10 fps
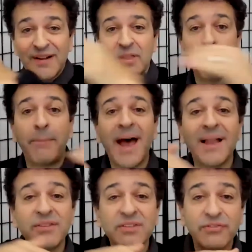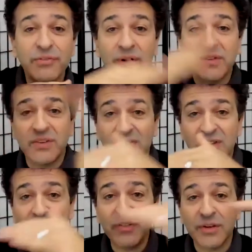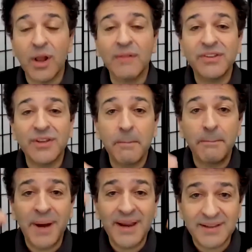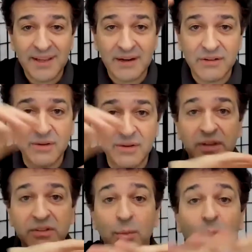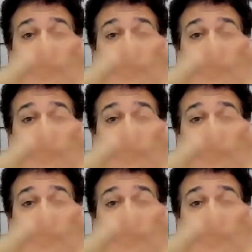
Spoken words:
the balance of forces shifts and all of a sudden binding energy wins, and